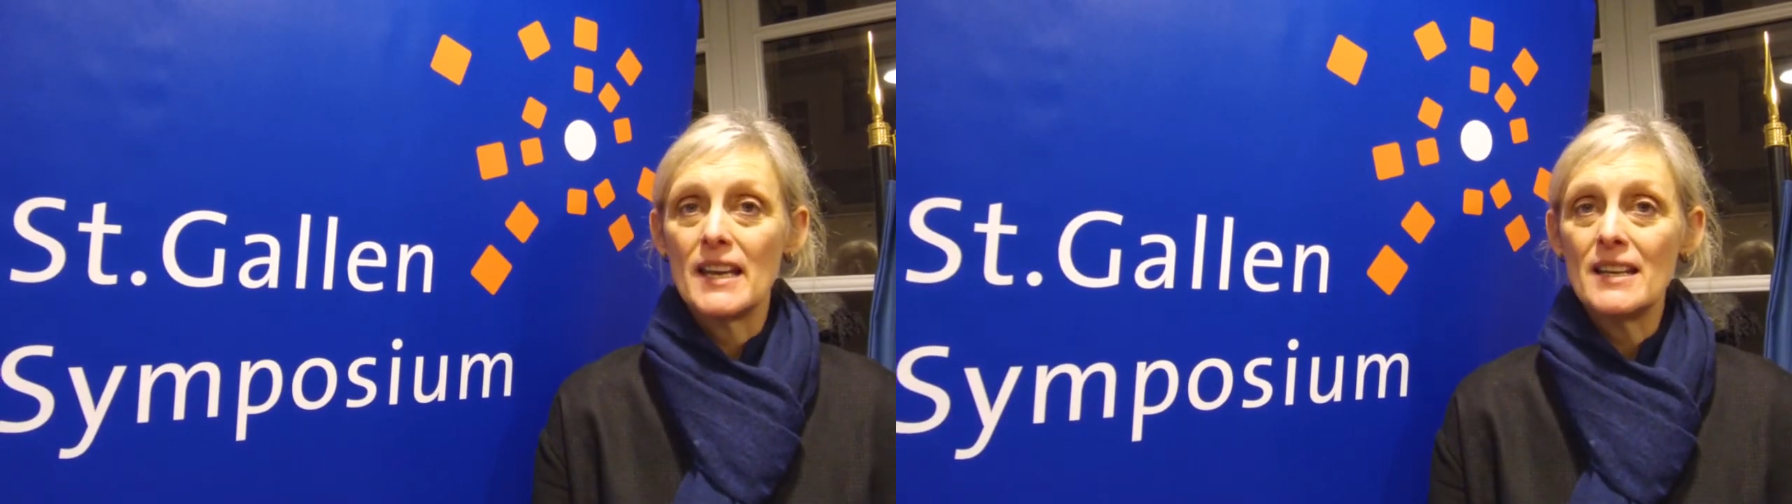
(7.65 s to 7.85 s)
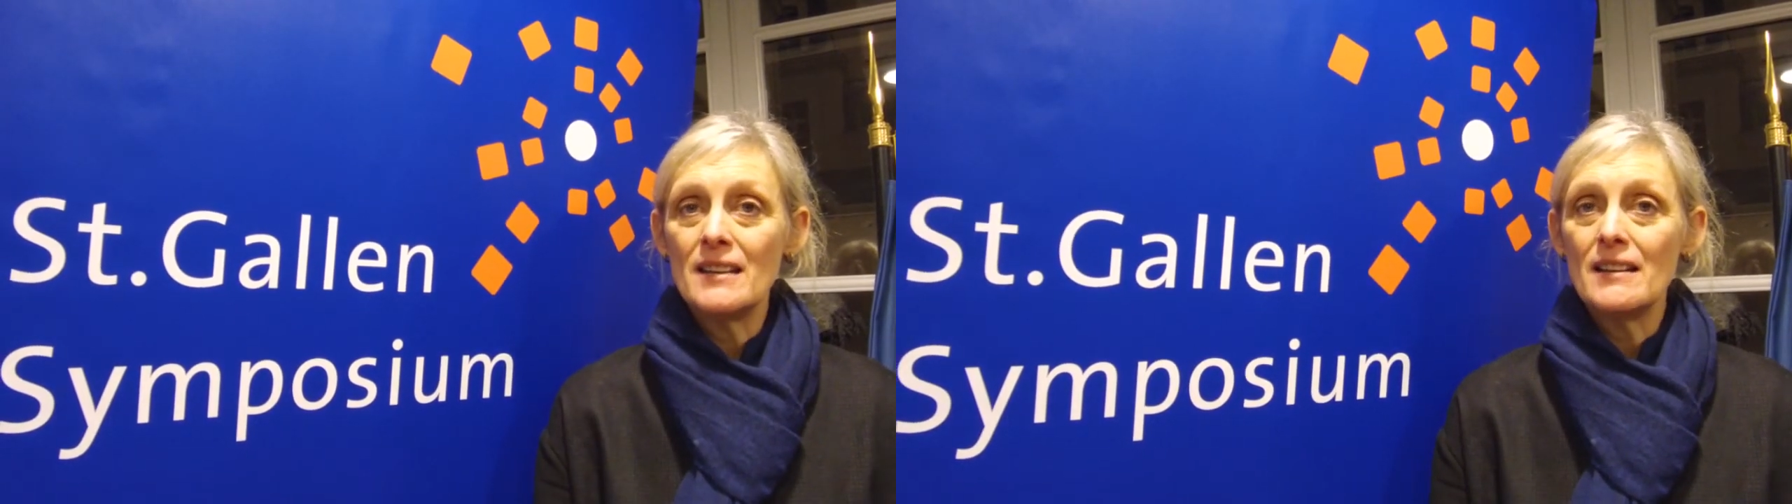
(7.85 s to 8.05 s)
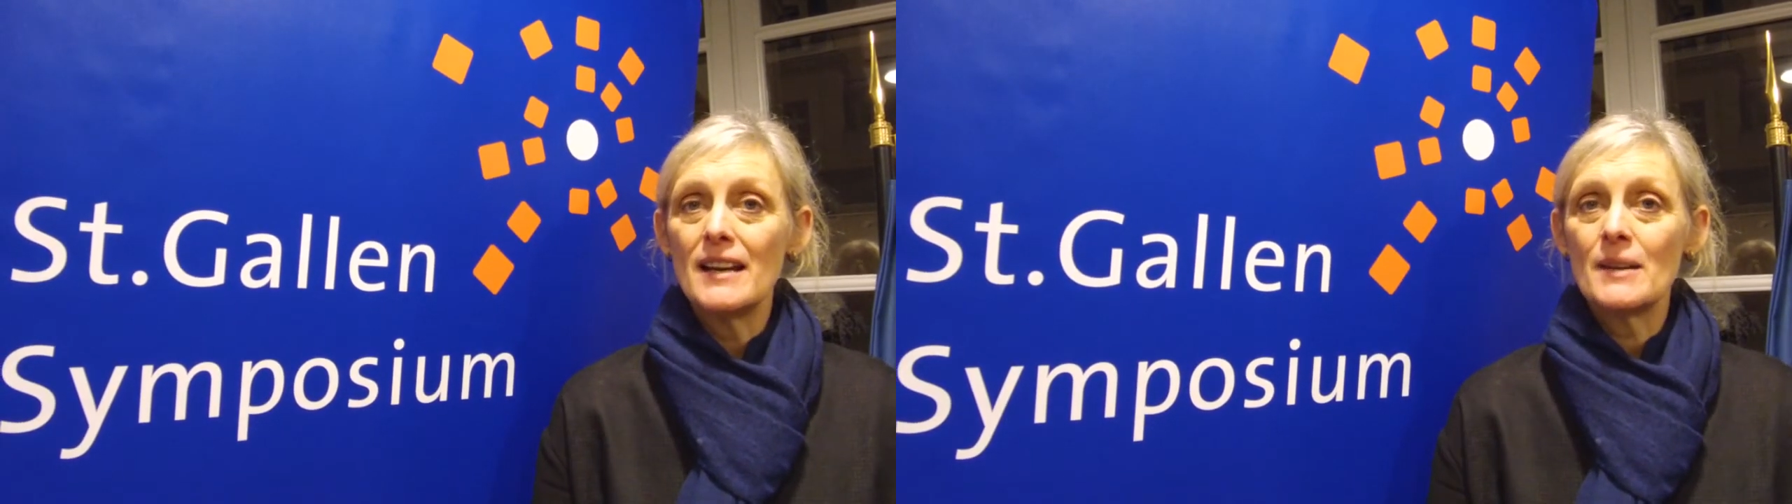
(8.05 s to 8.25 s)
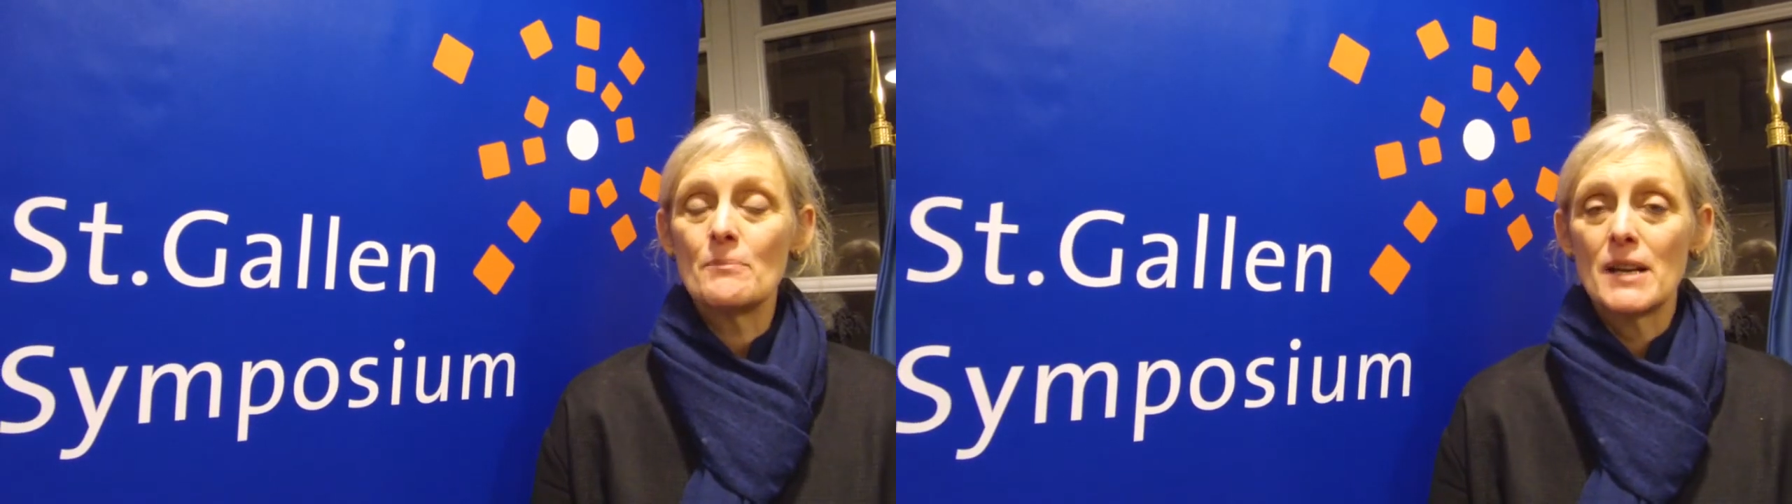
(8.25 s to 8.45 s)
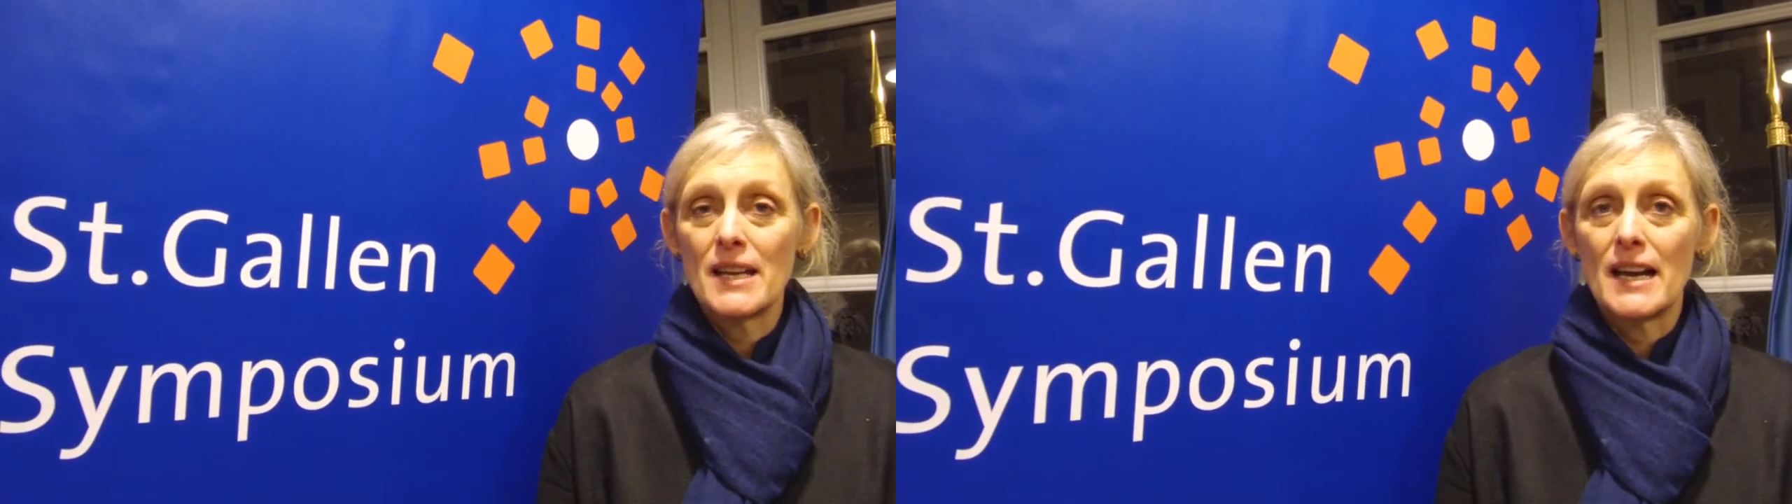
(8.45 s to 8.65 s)
in and
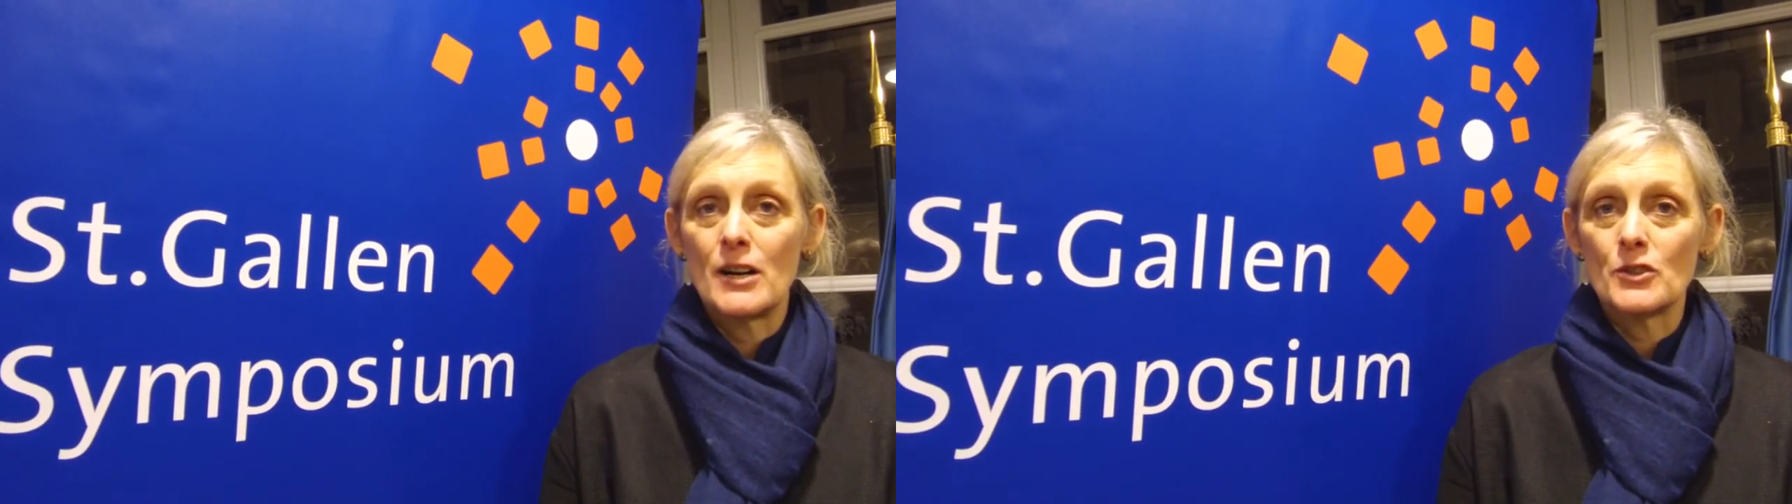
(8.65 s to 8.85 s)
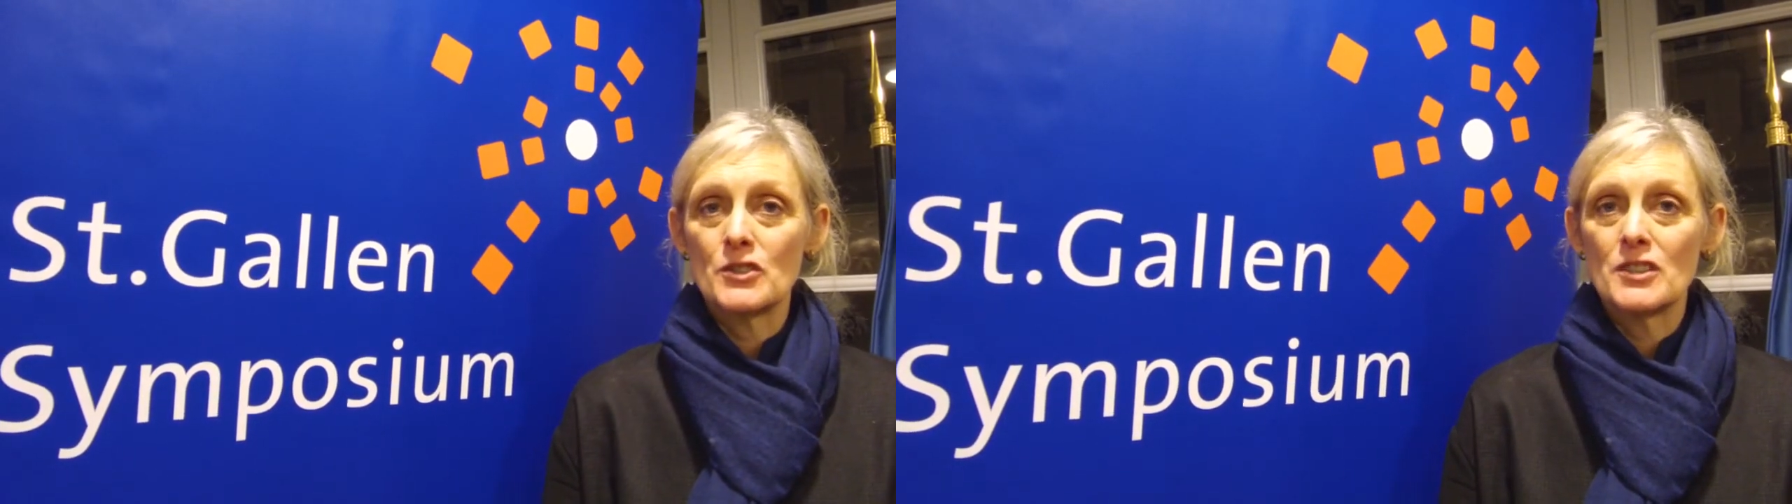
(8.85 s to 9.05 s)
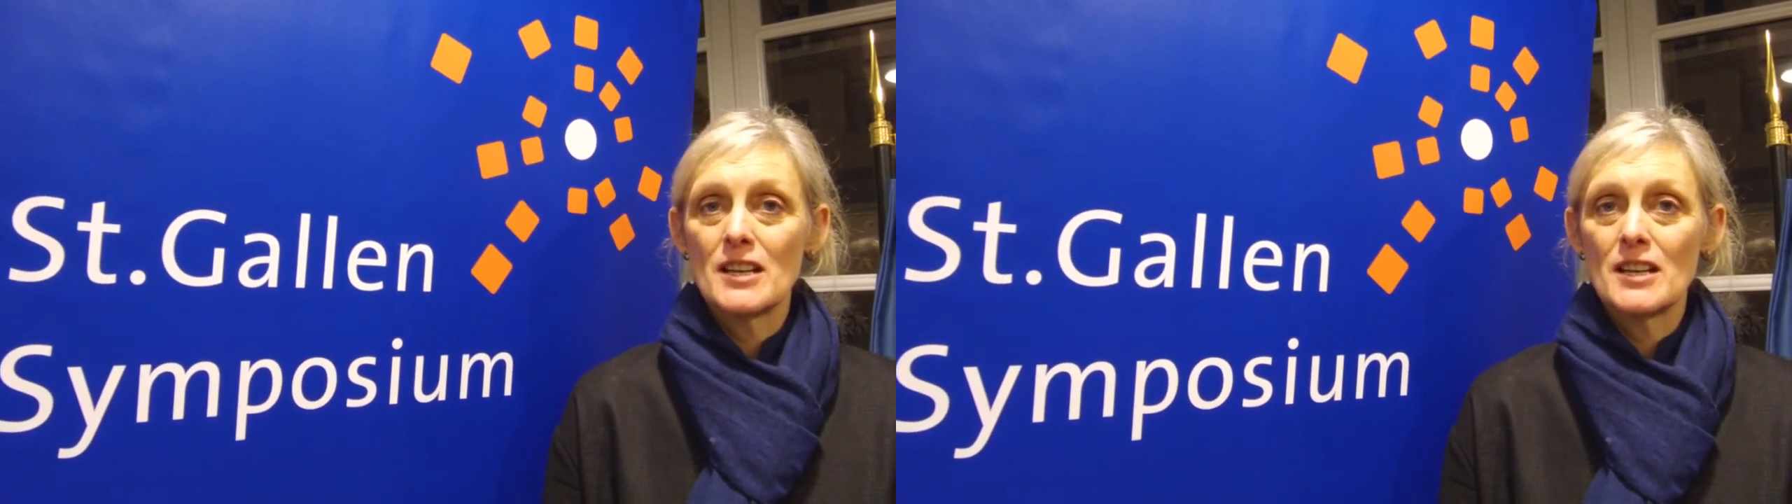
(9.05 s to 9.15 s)
money out.